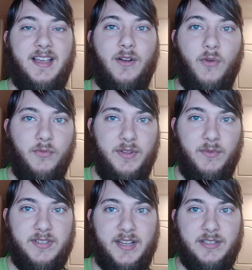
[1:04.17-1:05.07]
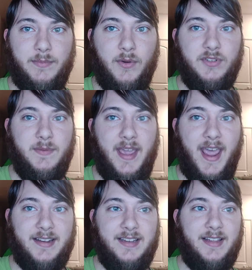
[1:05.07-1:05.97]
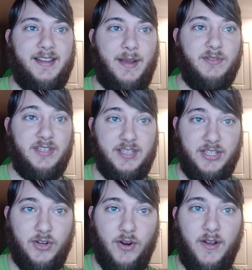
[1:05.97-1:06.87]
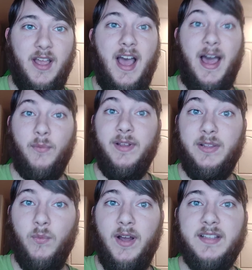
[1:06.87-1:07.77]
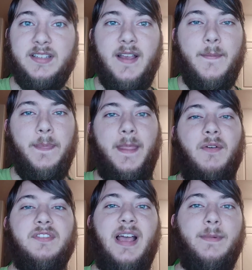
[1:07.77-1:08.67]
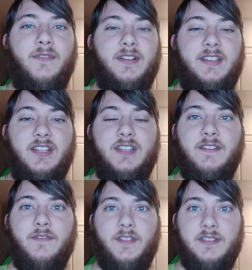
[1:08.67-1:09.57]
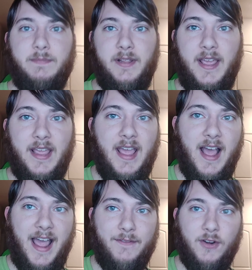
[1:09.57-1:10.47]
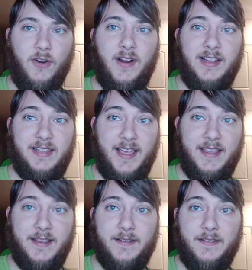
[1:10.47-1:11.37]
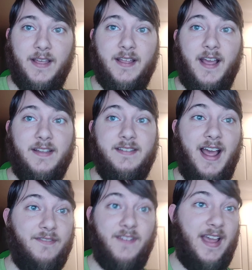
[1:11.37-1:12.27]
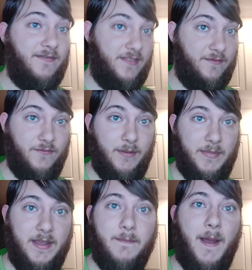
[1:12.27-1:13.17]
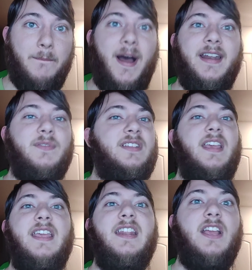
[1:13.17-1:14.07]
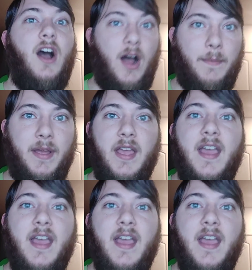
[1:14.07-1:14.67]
not only was I supposed to be acting like I was into this girl, I really was. Now, on top of auditioning for this play, I have a girl I like not 5 feet from me. My body was heating up.